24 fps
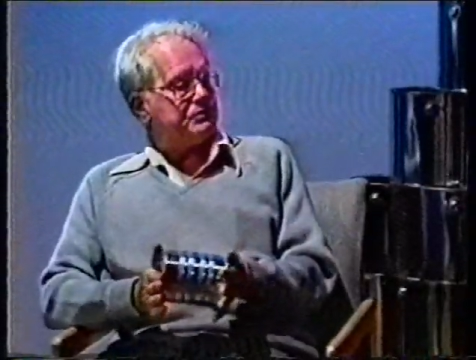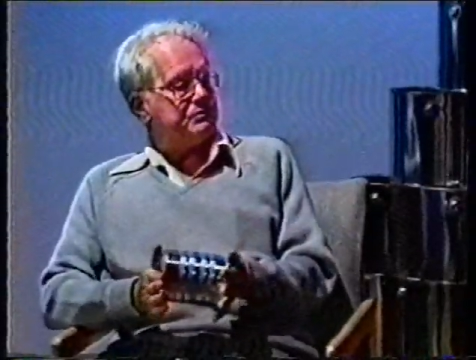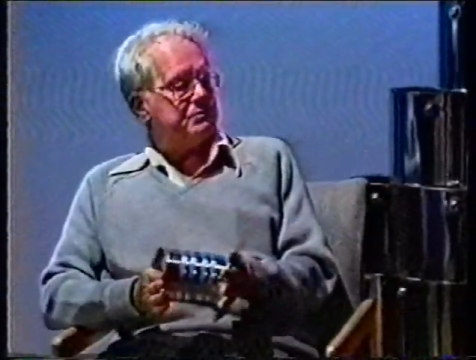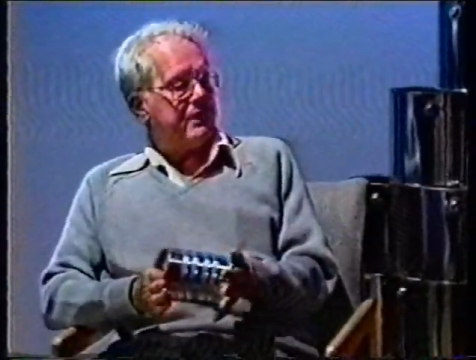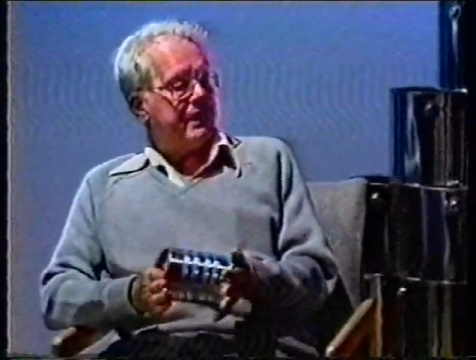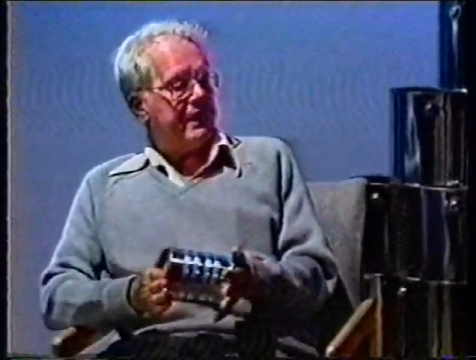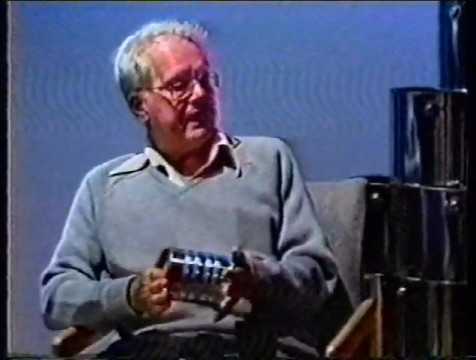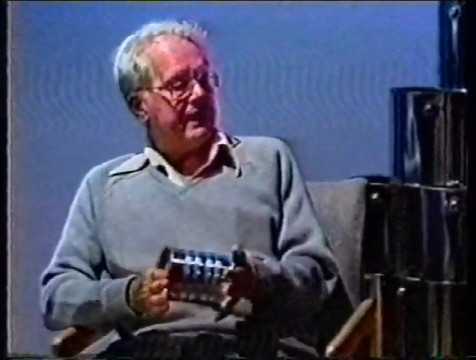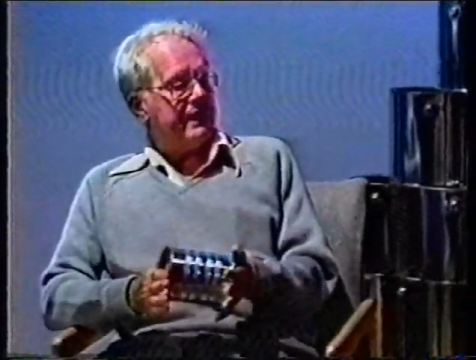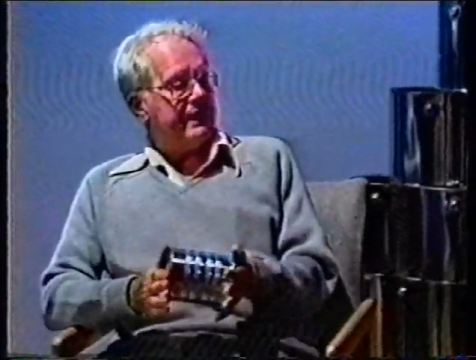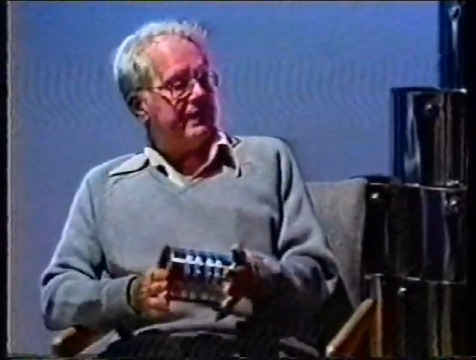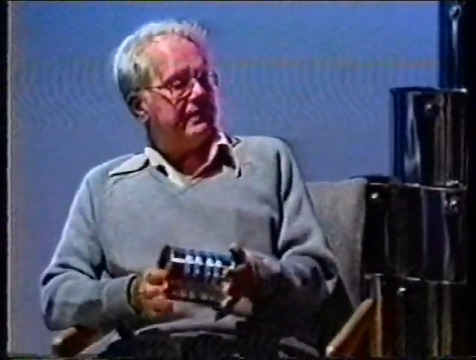
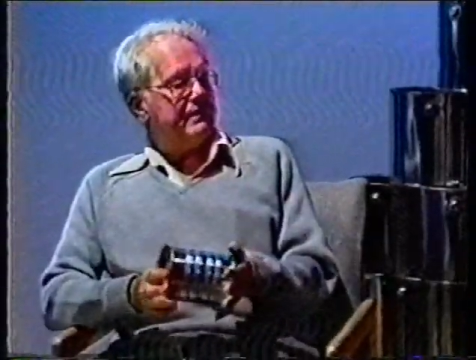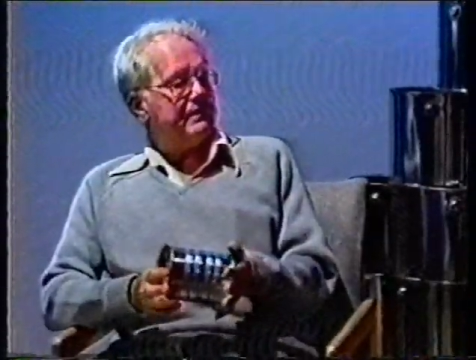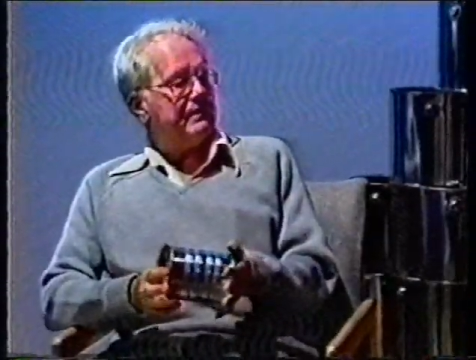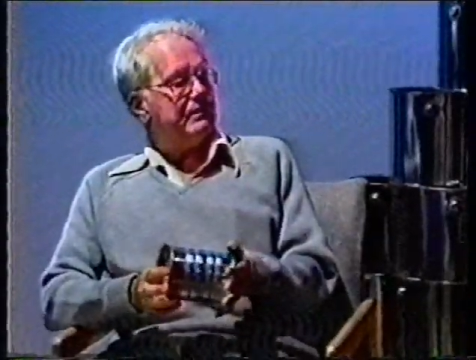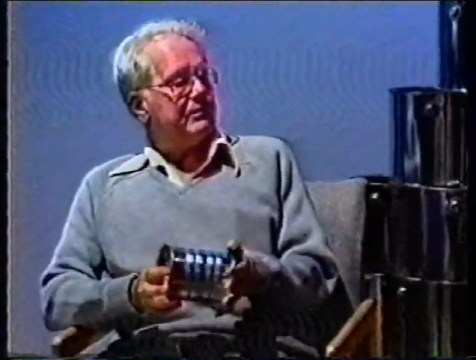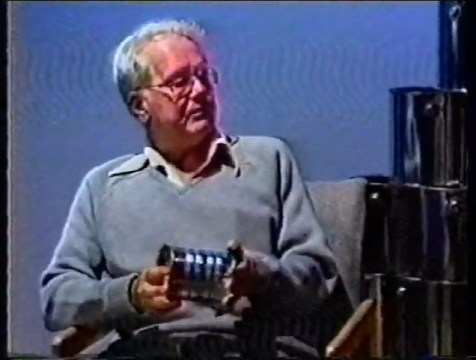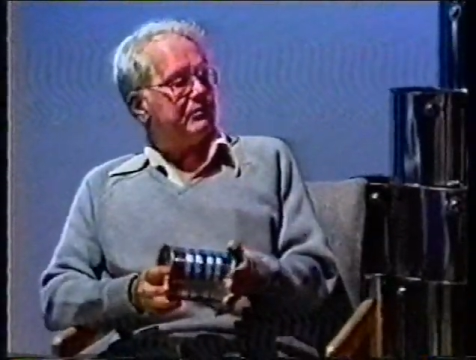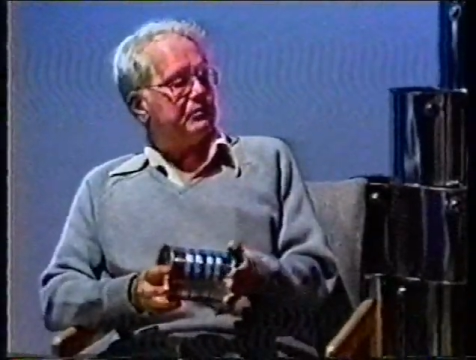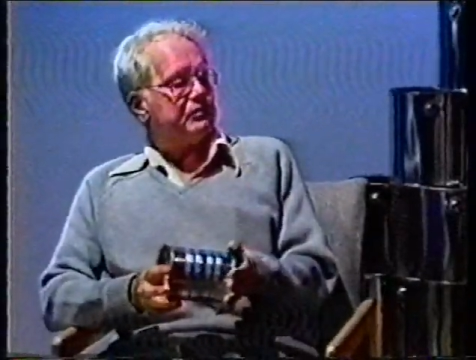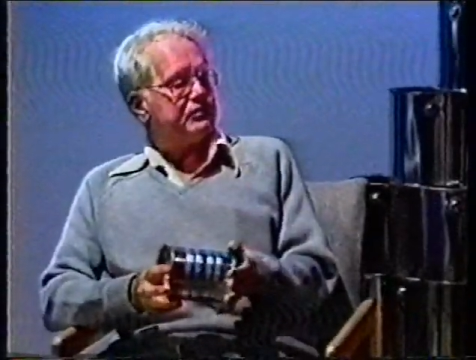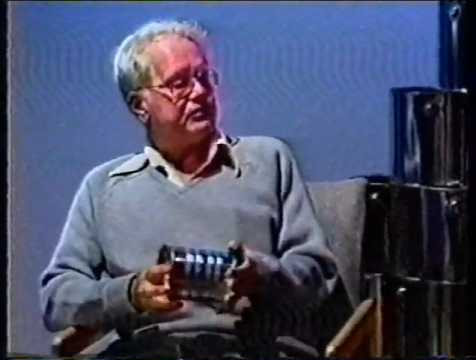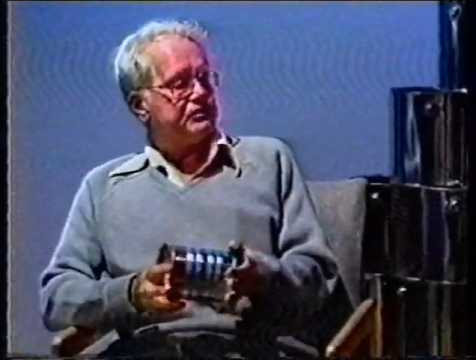made
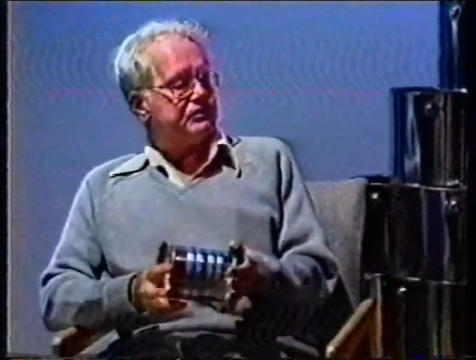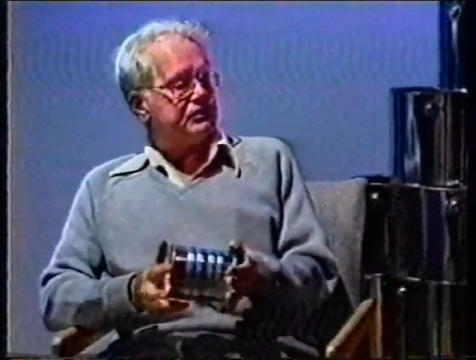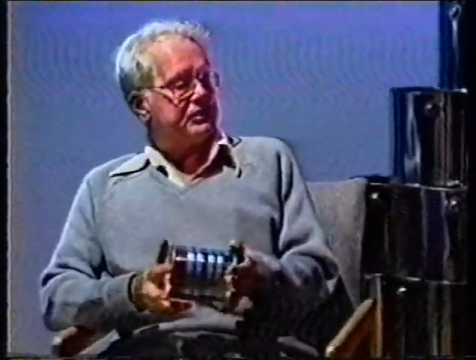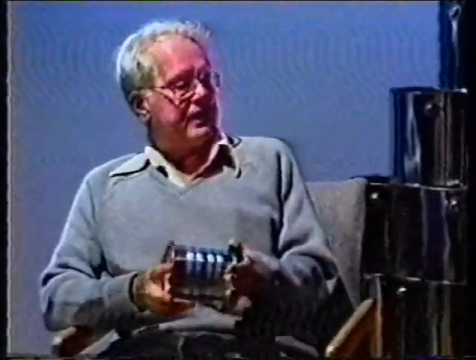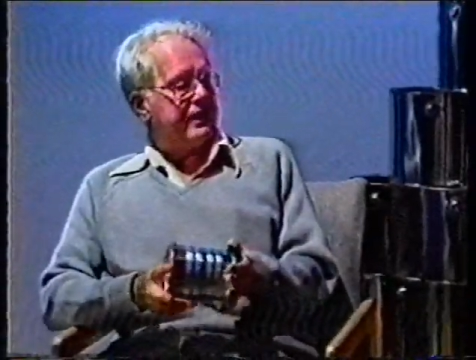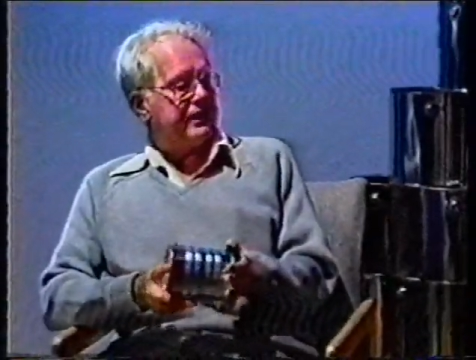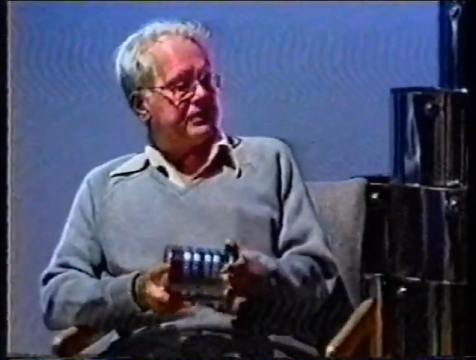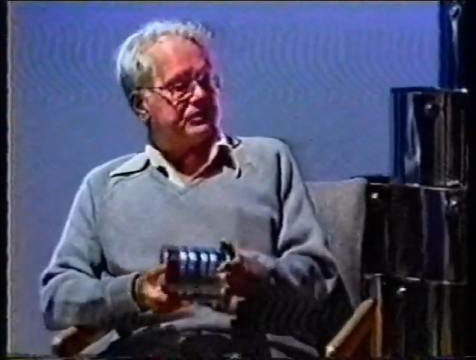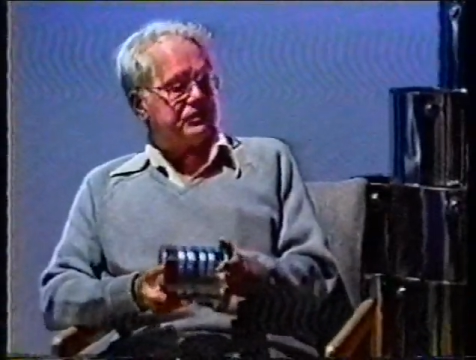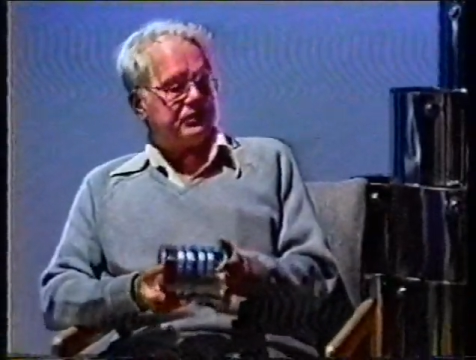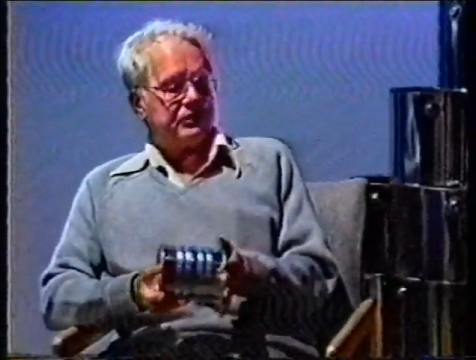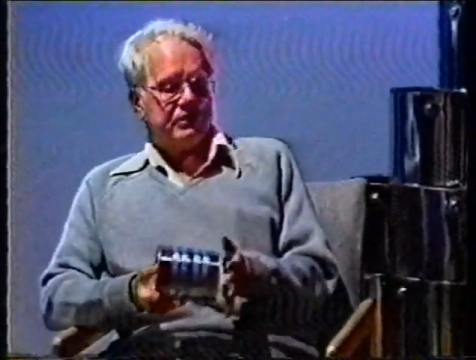was
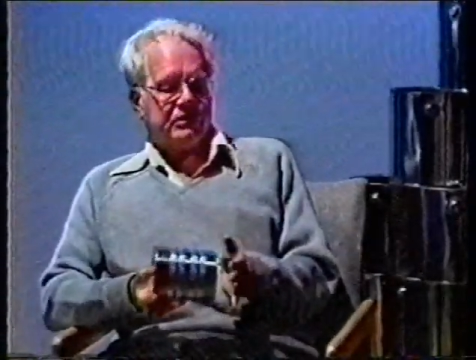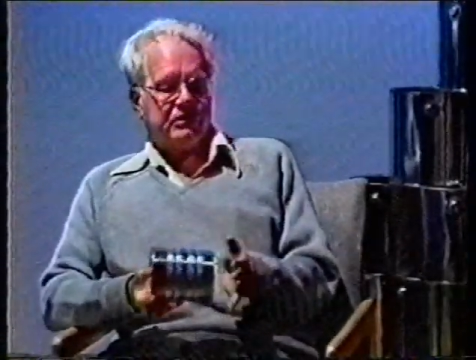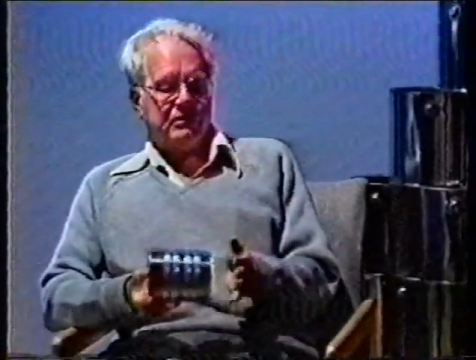tested.